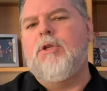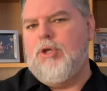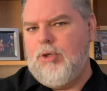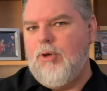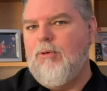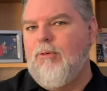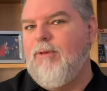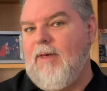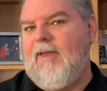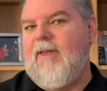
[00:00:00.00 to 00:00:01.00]
Do you
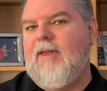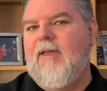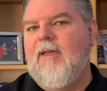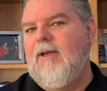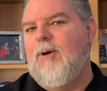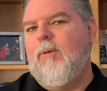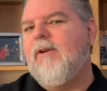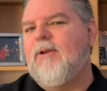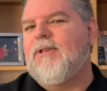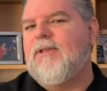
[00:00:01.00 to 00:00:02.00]
think
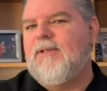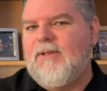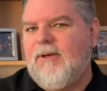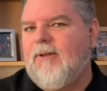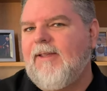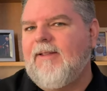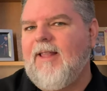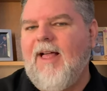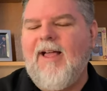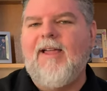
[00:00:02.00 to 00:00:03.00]
we are still in
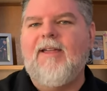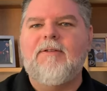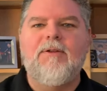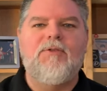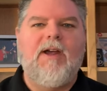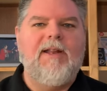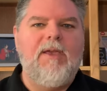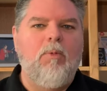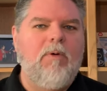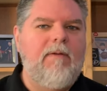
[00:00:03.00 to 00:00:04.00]
line to try to
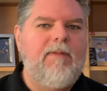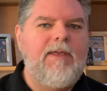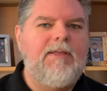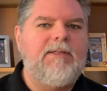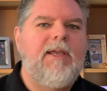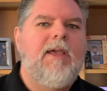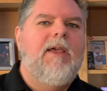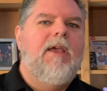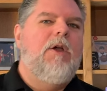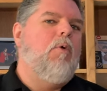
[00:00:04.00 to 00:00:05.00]
get one of these
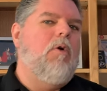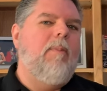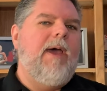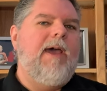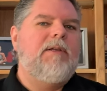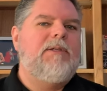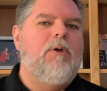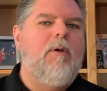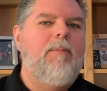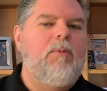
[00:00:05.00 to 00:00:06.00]
quarterbacks
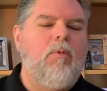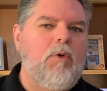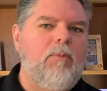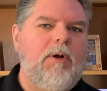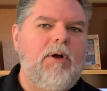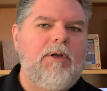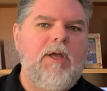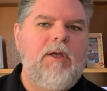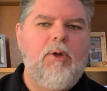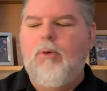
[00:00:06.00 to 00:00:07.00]
who have been rumored,
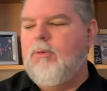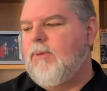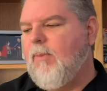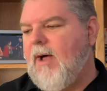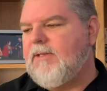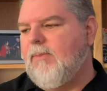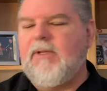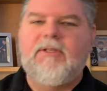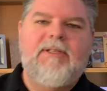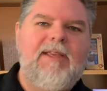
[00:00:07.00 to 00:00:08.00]
who's the
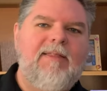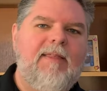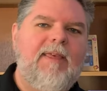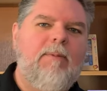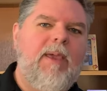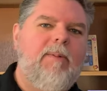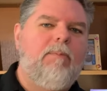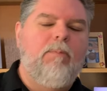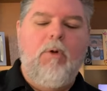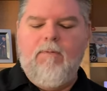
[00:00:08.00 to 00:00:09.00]
possibility that they may
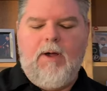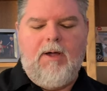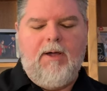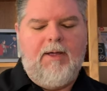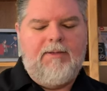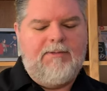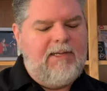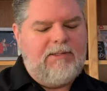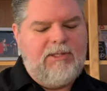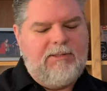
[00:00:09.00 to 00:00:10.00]
move on,
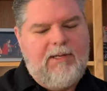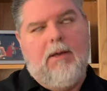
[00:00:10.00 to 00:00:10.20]
such as